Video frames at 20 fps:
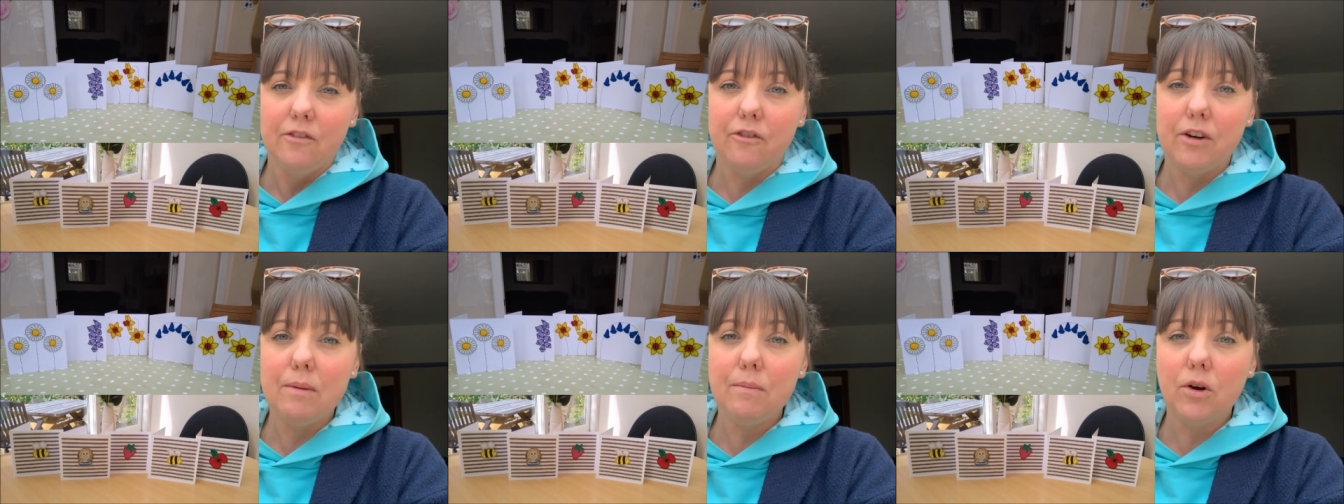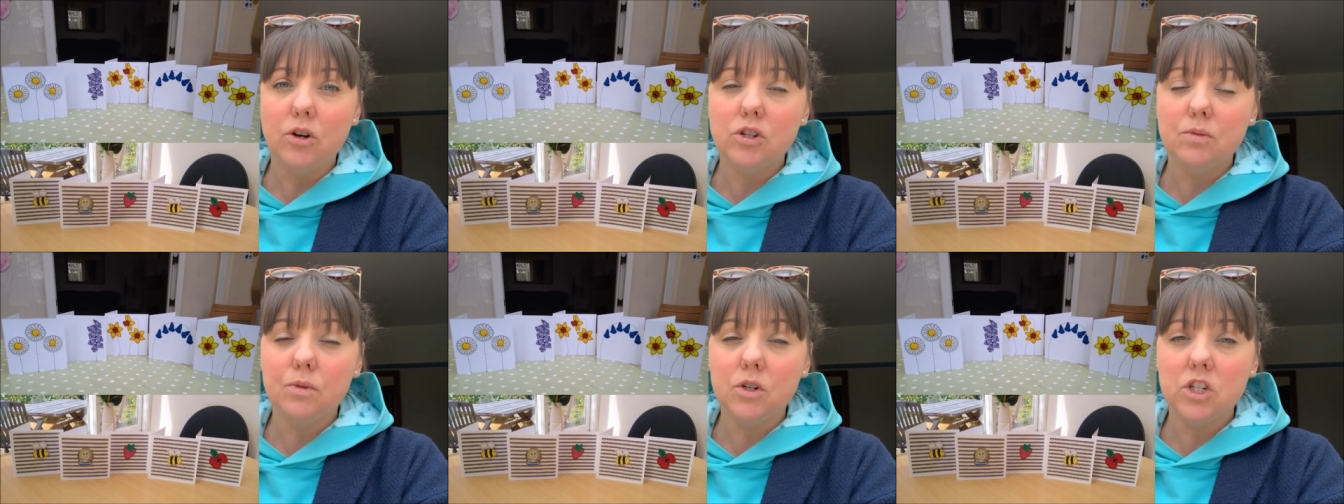free
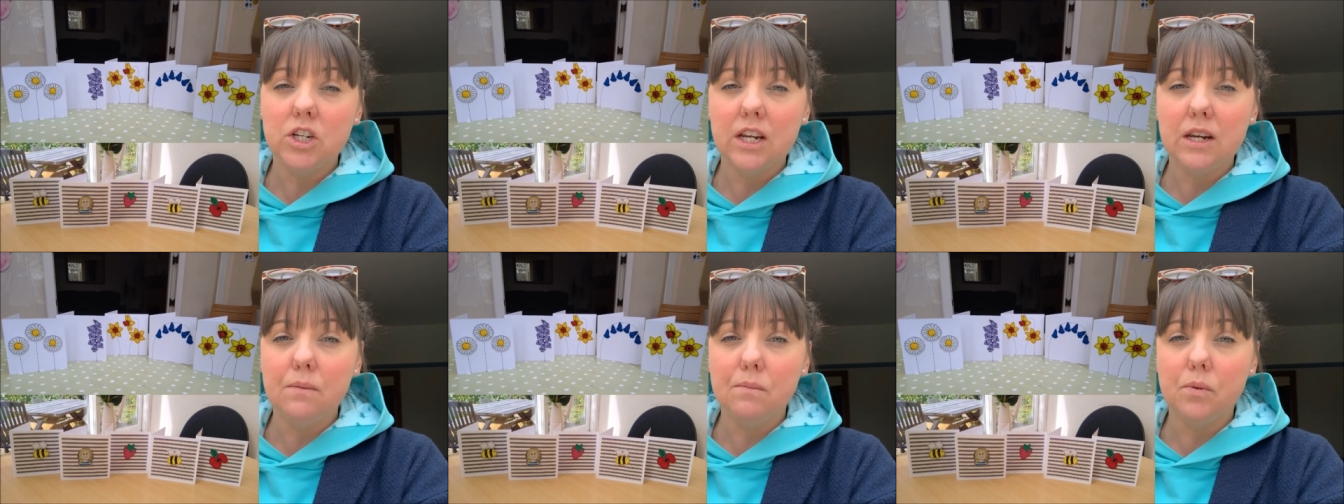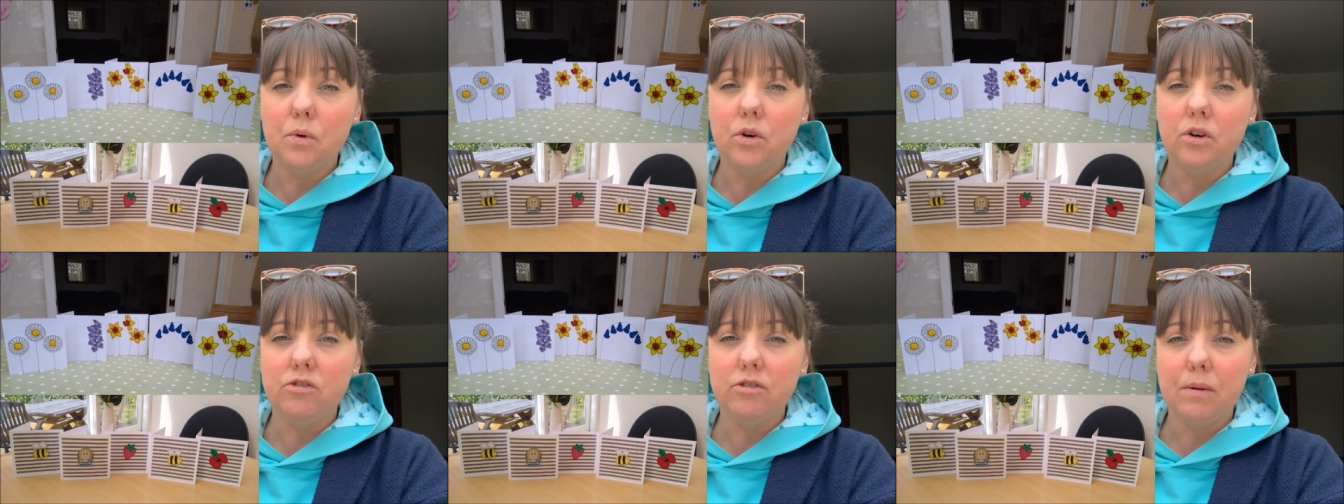motion machine
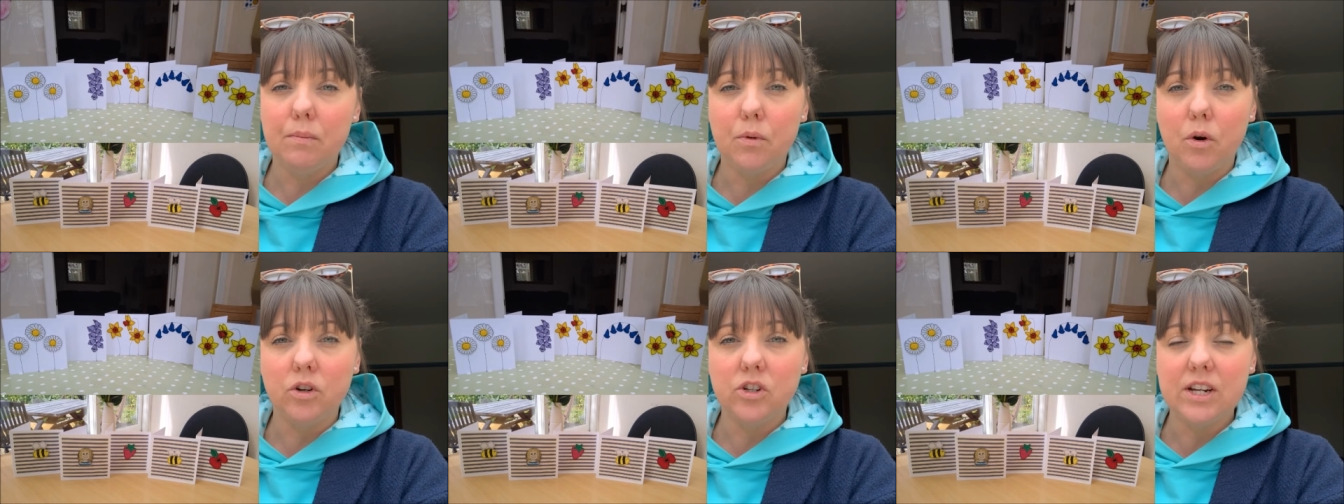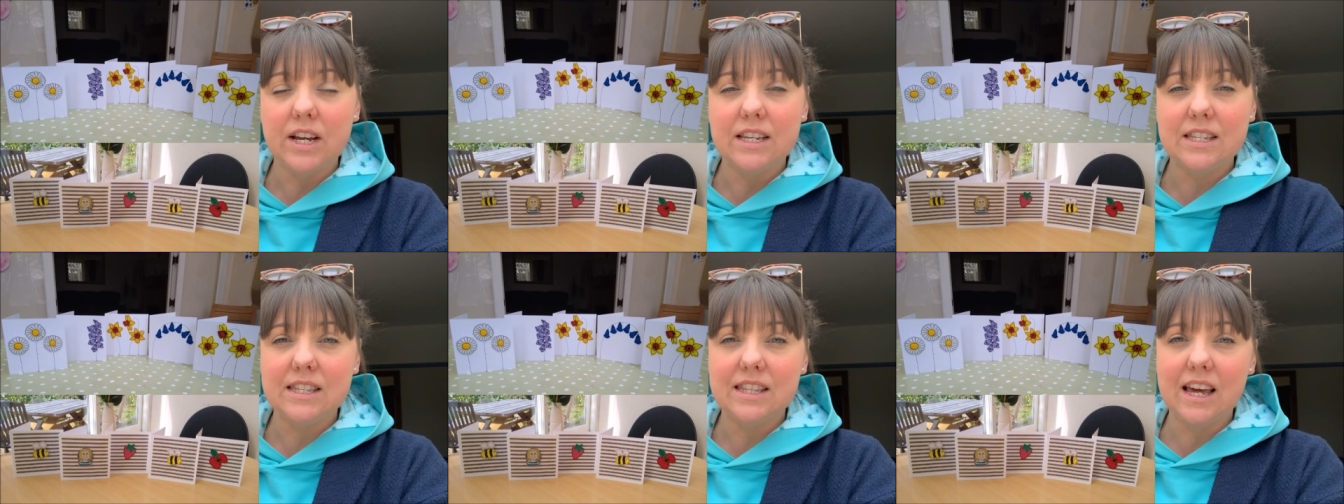embroidery
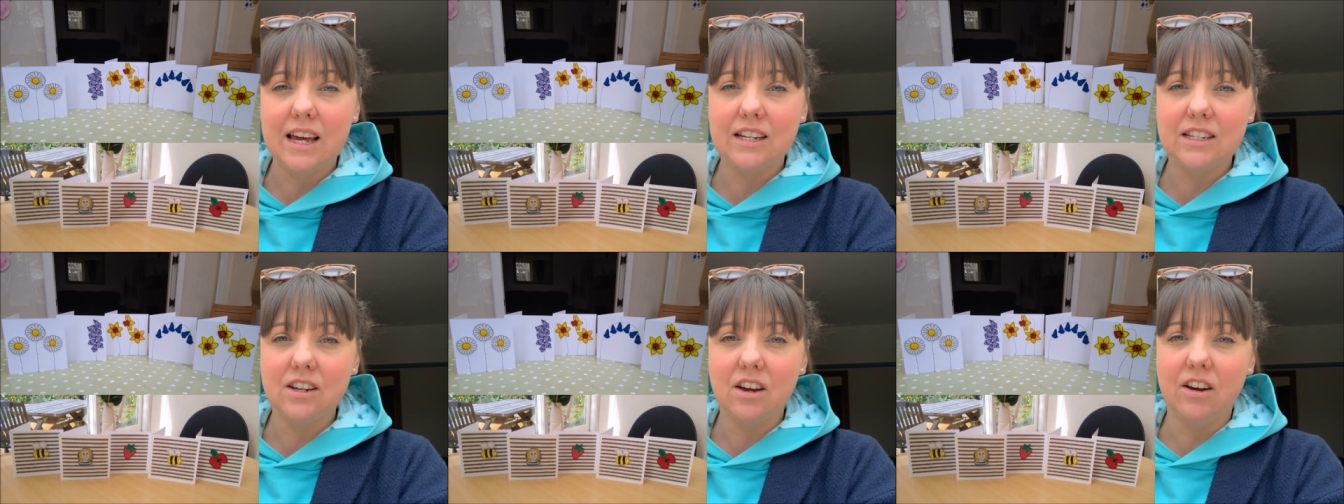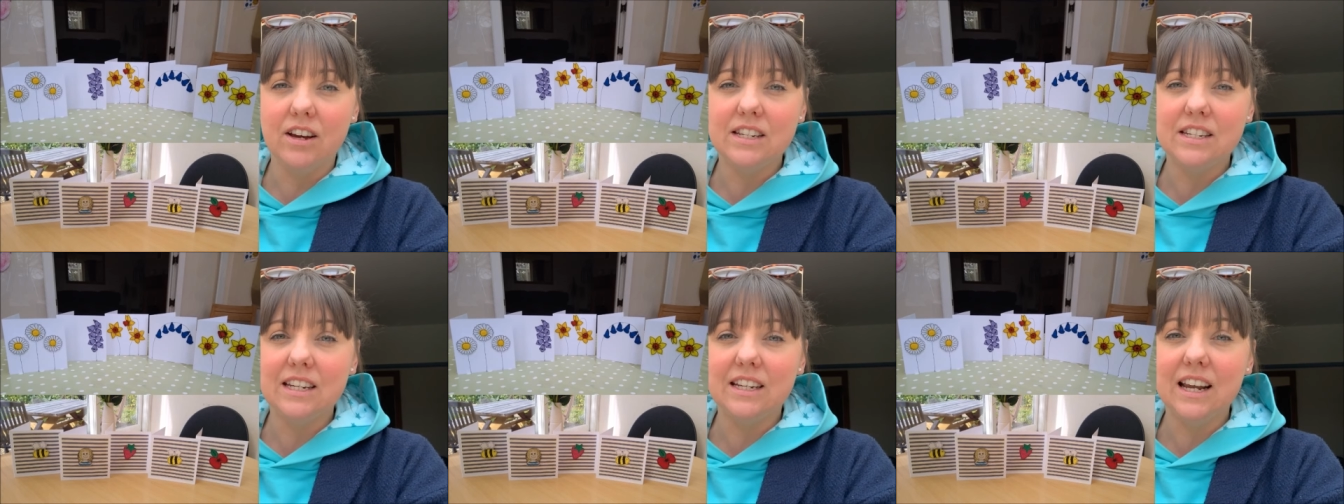projects that
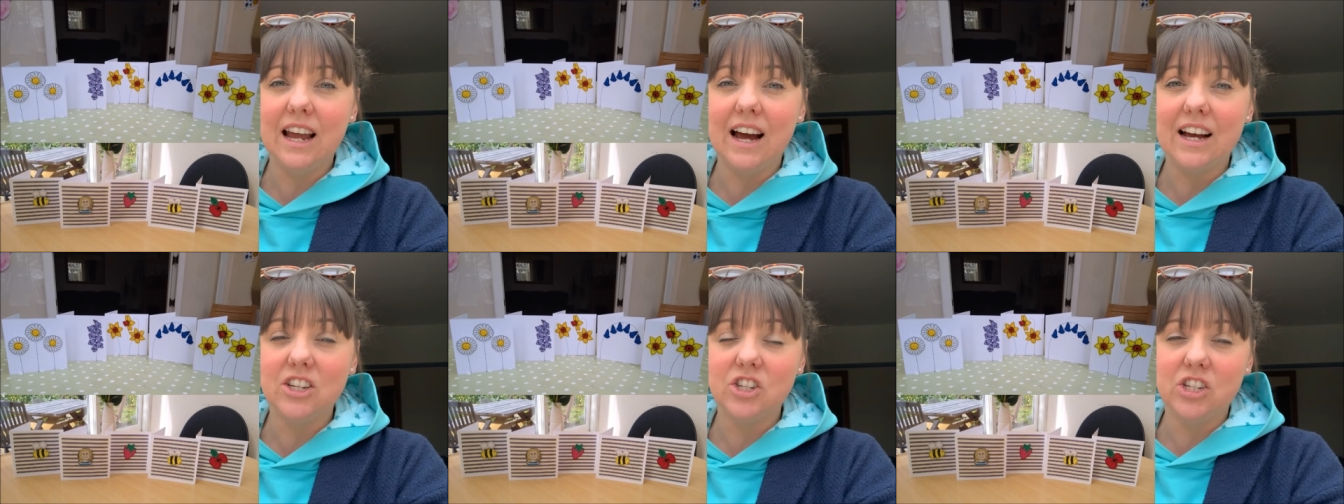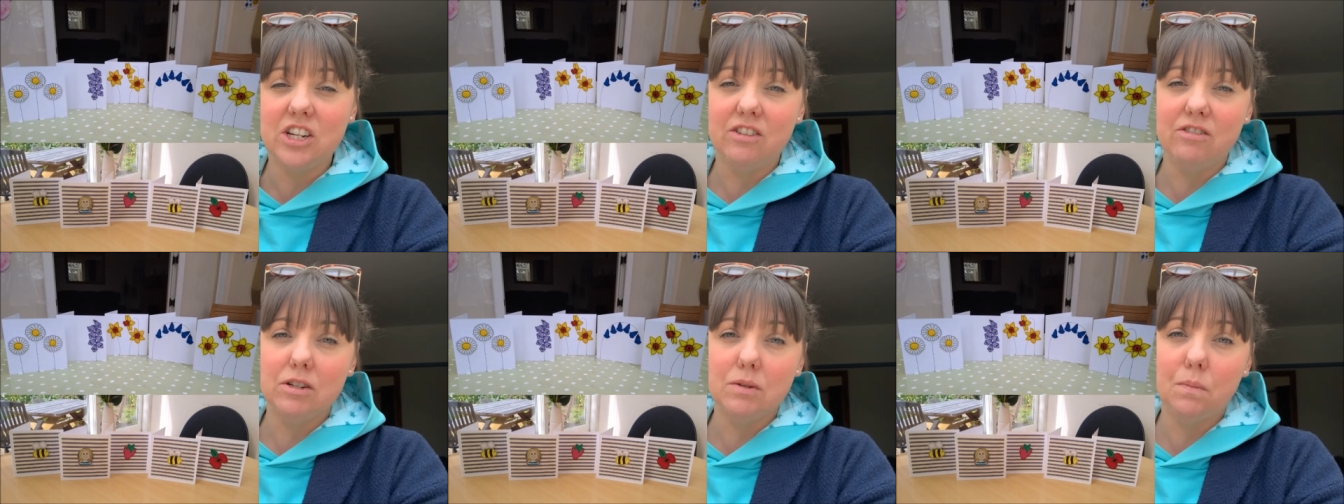I did
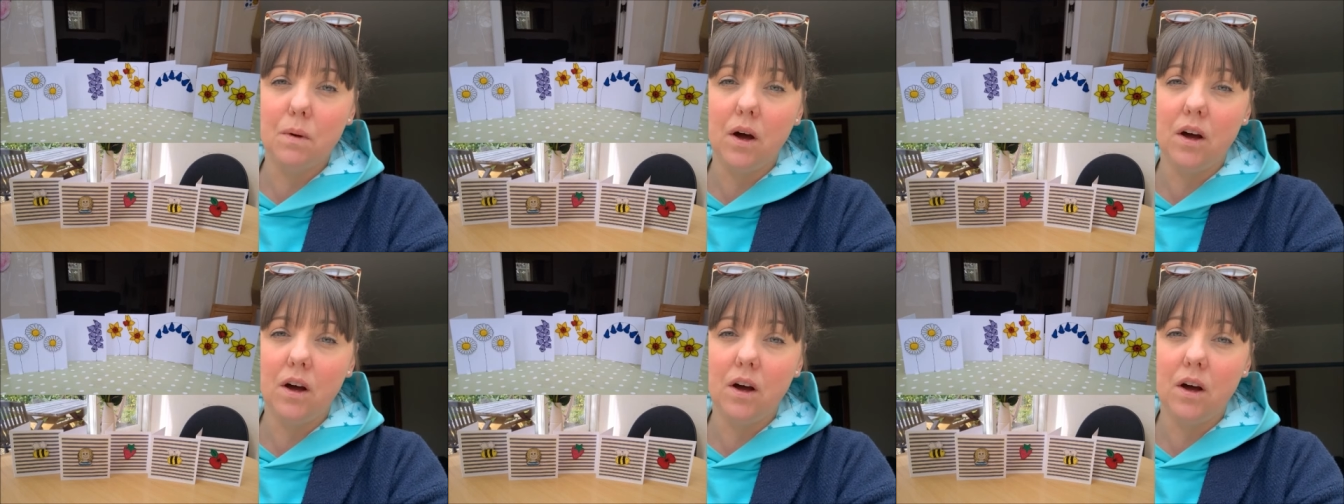last year